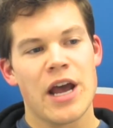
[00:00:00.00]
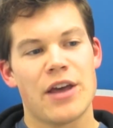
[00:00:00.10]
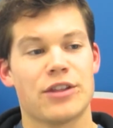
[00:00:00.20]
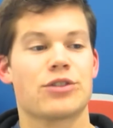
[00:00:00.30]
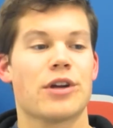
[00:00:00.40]

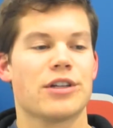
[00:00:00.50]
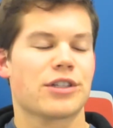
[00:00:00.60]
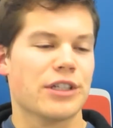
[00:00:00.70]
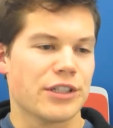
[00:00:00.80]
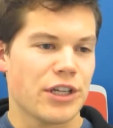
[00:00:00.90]
and this trend is
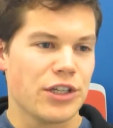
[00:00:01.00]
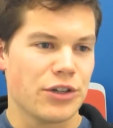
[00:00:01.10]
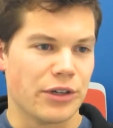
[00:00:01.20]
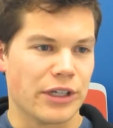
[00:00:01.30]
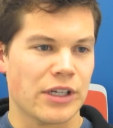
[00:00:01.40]

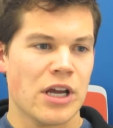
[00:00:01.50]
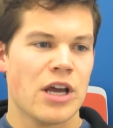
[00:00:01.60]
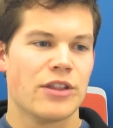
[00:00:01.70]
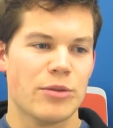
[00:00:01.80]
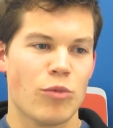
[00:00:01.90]
continuing,
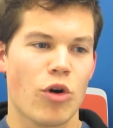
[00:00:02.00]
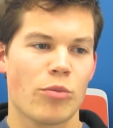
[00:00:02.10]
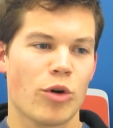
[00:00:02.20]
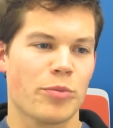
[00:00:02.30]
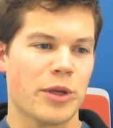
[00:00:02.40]
that more and
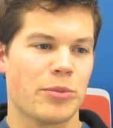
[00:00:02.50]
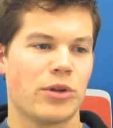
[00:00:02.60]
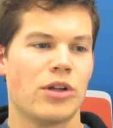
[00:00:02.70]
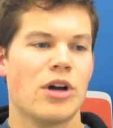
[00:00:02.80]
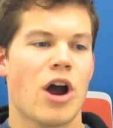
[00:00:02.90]
more
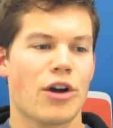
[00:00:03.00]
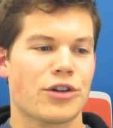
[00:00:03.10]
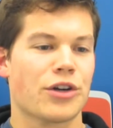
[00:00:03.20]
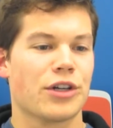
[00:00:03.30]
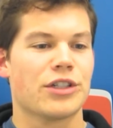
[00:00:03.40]
people are
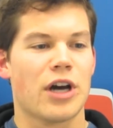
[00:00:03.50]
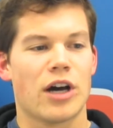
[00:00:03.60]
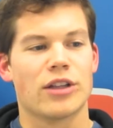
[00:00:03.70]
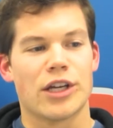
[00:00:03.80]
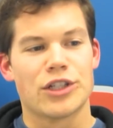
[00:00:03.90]
turning to
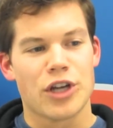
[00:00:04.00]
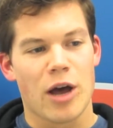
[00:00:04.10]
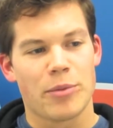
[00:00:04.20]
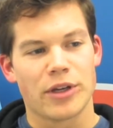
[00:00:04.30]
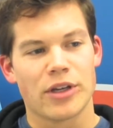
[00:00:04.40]
online
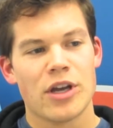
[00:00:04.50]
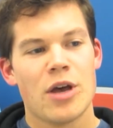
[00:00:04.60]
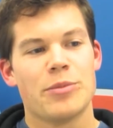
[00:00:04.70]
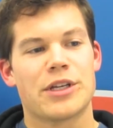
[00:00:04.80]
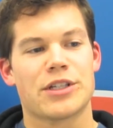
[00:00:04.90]
shopping
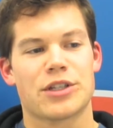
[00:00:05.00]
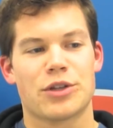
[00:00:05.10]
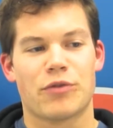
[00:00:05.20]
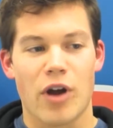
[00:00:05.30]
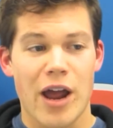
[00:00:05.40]
because of the
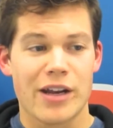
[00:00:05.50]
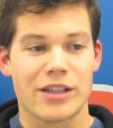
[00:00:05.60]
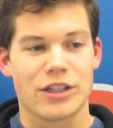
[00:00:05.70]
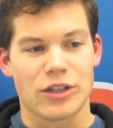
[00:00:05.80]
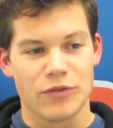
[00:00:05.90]
variety
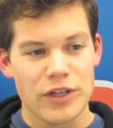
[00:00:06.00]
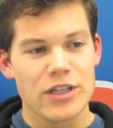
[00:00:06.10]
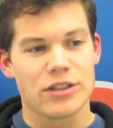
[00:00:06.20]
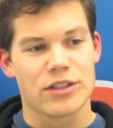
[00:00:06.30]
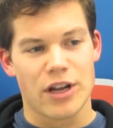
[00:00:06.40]
and the
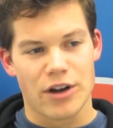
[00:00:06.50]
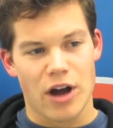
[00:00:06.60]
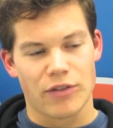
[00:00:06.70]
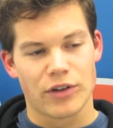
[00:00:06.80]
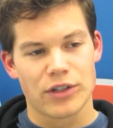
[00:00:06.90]
convenience that it
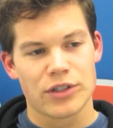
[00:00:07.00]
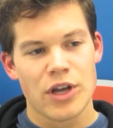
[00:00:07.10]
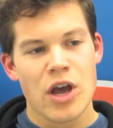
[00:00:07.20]
offers.